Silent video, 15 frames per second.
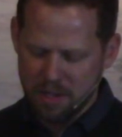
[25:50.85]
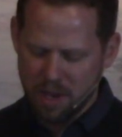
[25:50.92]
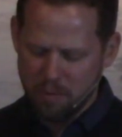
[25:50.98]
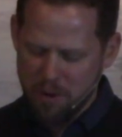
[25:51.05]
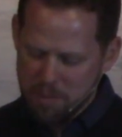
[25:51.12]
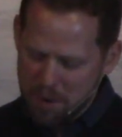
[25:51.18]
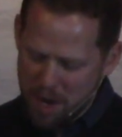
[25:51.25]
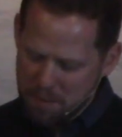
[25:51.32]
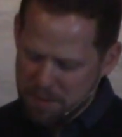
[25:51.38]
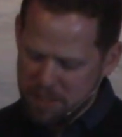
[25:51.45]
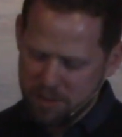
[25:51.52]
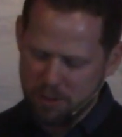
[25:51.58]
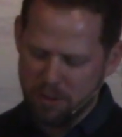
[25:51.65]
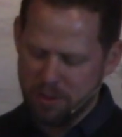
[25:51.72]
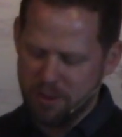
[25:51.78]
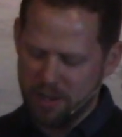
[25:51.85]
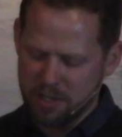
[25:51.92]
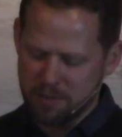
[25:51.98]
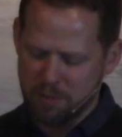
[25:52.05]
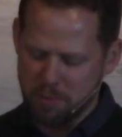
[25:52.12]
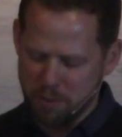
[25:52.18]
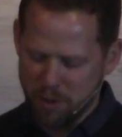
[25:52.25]
We might have been told
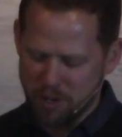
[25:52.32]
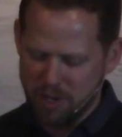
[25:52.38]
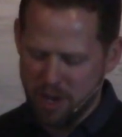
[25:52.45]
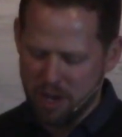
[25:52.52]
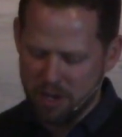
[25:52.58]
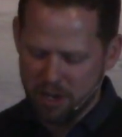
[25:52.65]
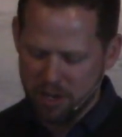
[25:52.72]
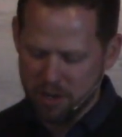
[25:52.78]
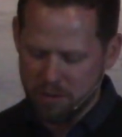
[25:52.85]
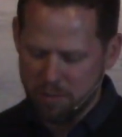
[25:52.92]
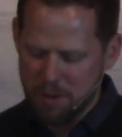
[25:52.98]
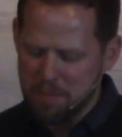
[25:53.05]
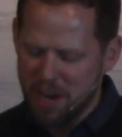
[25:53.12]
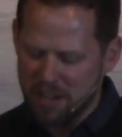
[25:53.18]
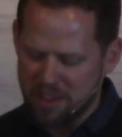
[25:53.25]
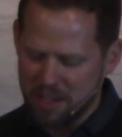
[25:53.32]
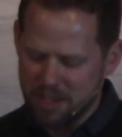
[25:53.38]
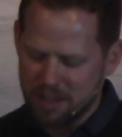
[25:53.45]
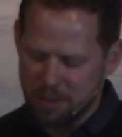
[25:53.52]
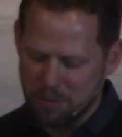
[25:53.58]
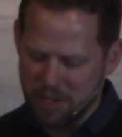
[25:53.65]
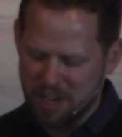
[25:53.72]
things when we were younger. We might
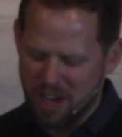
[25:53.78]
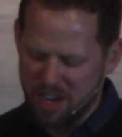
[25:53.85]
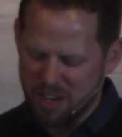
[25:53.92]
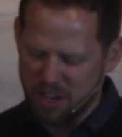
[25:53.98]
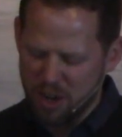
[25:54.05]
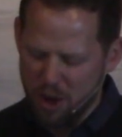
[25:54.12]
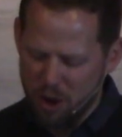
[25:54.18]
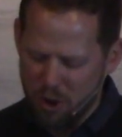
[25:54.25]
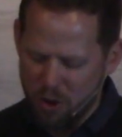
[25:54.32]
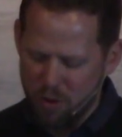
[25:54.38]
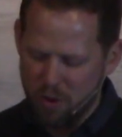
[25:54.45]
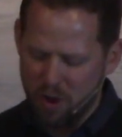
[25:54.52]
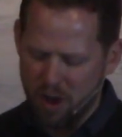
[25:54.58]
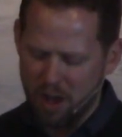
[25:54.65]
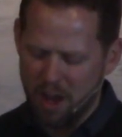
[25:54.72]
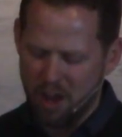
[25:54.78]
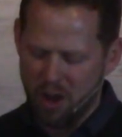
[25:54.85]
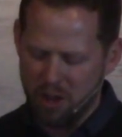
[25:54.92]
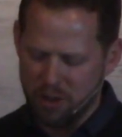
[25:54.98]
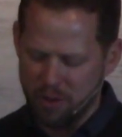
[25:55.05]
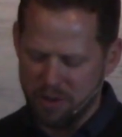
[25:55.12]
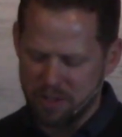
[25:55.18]
think that we kind of know
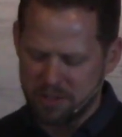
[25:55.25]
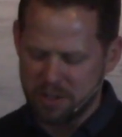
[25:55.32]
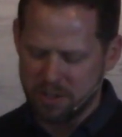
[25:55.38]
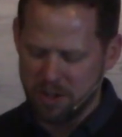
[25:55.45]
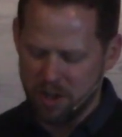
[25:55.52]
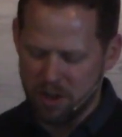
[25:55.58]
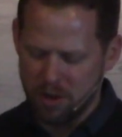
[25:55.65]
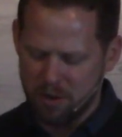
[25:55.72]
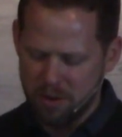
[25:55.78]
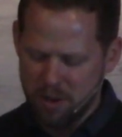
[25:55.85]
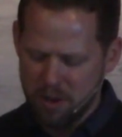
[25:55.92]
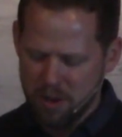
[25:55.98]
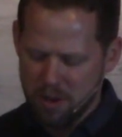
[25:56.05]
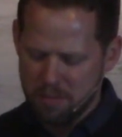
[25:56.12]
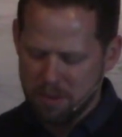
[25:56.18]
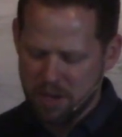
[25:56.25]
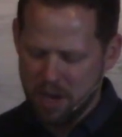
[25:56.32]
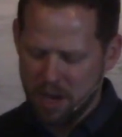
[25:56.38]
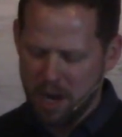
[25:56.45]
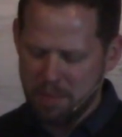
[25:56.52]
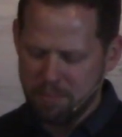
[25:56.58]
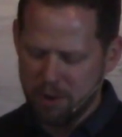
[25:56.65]
all there is to know. But
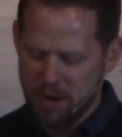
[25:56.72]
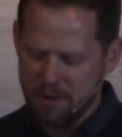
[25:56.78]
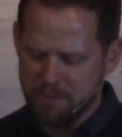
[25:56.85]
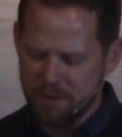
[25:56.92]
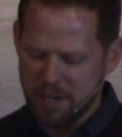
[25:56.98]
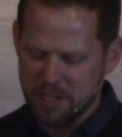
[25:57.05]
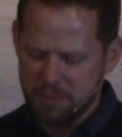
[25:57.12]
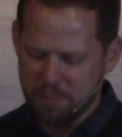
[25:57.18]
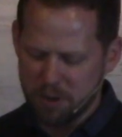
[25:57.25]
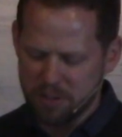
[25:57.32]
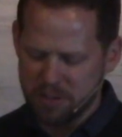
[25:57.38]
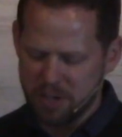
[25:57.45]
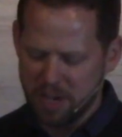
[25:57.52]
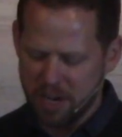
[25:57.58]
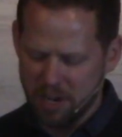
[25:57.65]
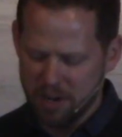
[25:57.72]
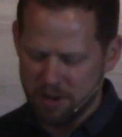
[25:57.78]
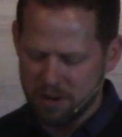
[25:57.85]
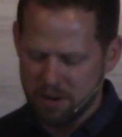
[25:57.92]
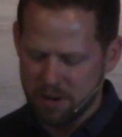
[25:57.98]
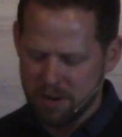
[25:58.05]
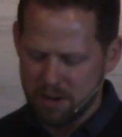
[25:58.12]
God, I pray for each person
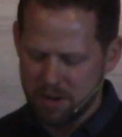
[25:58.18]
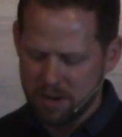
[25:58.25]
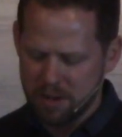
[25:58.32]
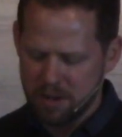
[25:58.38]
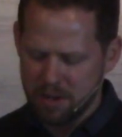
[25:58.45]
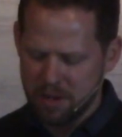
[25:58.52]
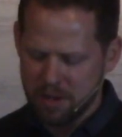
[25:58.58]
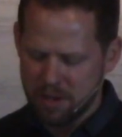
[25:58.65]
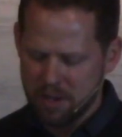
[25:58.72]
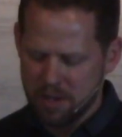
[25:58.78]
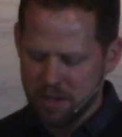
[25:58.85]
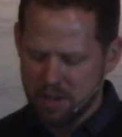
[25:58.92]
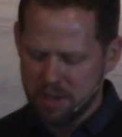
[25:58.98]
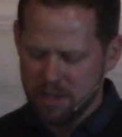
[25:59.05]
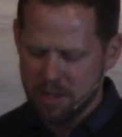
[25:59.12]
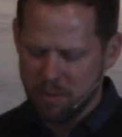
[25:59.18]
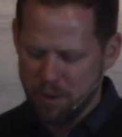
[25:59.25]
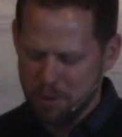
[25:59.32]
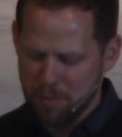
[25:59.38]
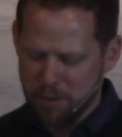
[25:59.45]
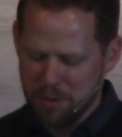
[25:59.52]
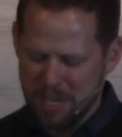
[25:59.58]
here that we
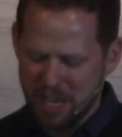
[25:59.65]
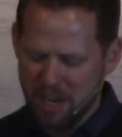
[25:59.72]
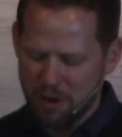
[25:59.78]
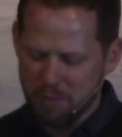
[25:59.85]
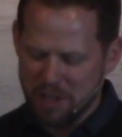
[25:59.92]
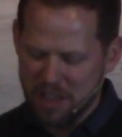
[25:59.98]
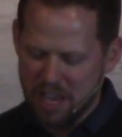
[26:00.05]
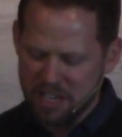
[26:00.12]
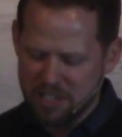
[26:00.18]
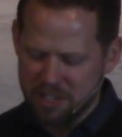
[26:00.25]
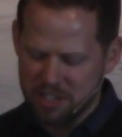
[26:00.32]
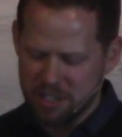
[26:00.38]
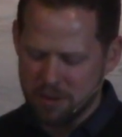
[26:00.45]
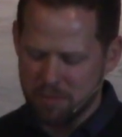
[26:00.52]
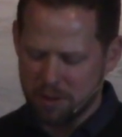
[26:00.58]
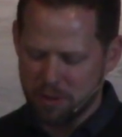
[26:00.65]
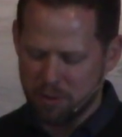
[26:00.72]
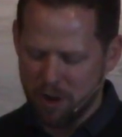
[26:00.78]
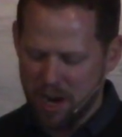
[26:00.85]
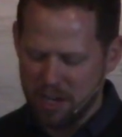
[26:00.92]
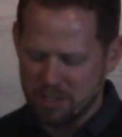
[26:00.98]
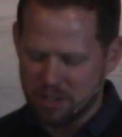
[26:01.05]
begin a relationship with
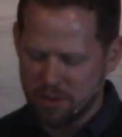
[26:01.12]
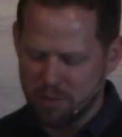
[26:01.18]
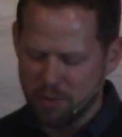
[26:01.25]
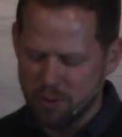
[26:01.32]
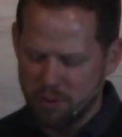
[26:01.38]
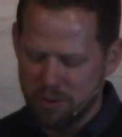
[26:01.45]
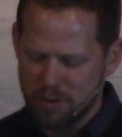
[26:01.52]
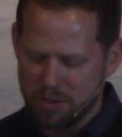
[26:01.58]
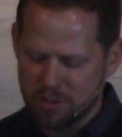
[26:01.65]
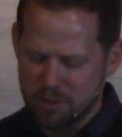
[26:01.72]
Christ through the